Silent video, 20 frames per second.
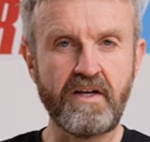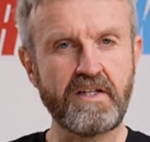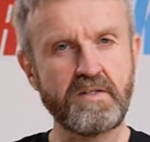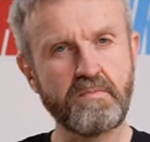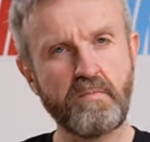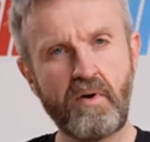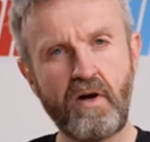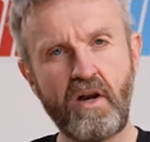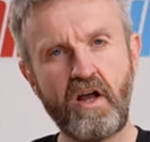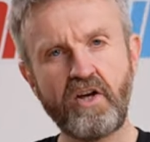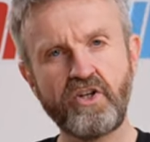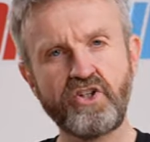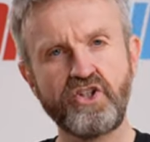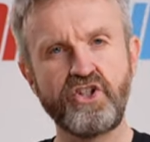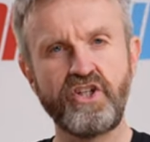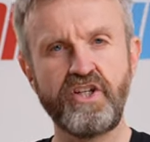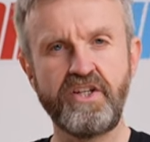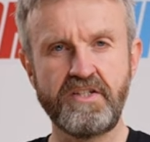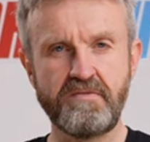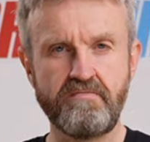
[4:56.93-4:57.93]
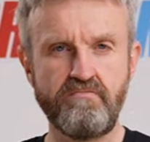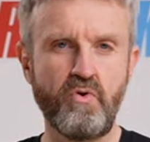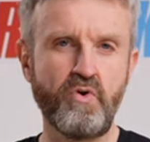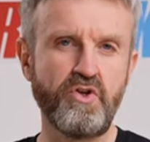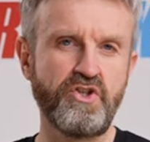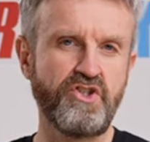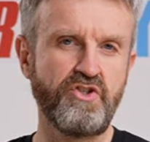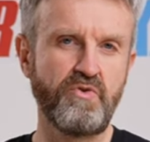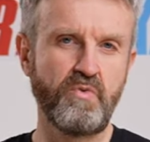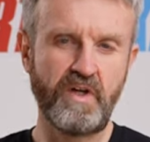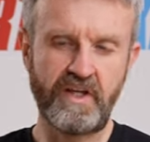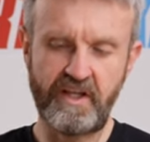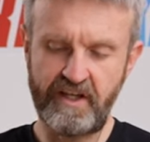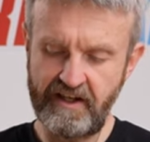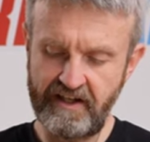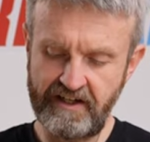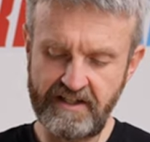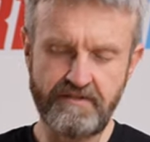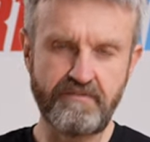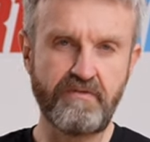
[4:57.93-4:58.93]
It's plush, it's moisture
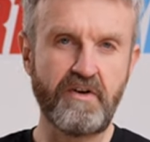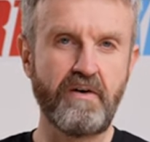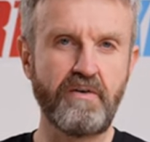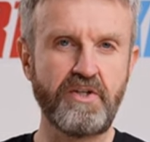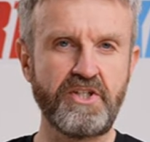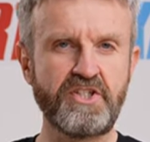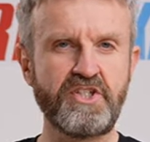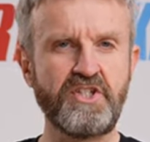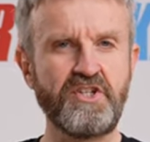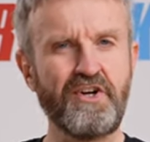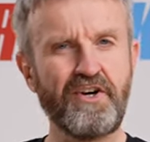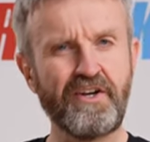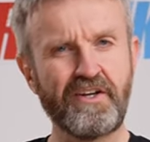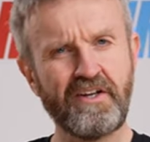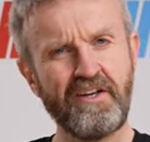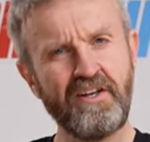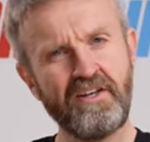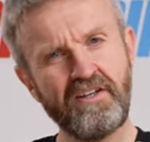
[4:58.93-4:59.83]
wicking, and it's very snug.